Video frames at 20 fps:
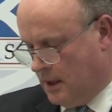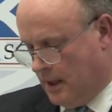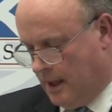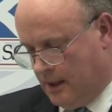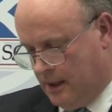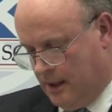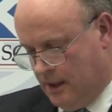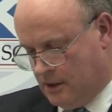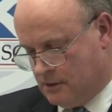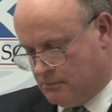
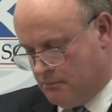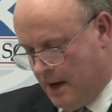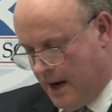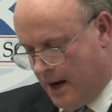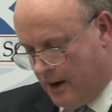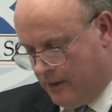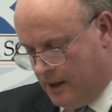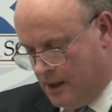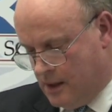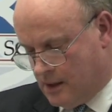And he is
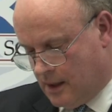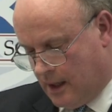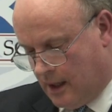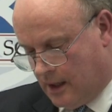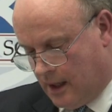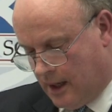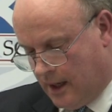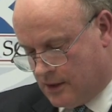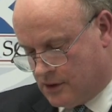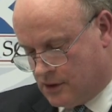married
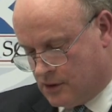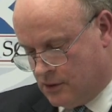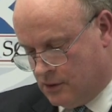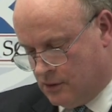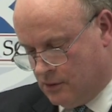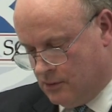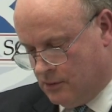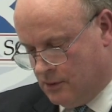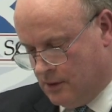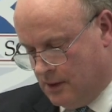and has
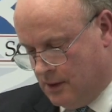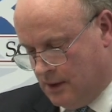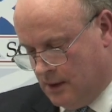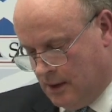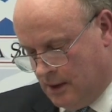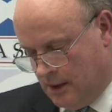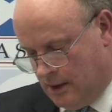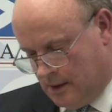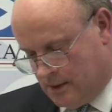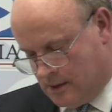two,
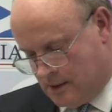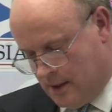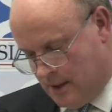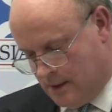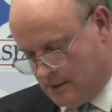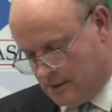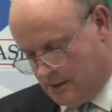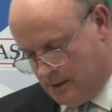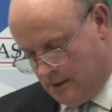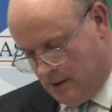it
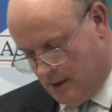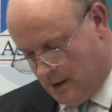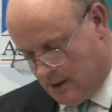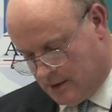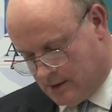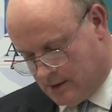says, young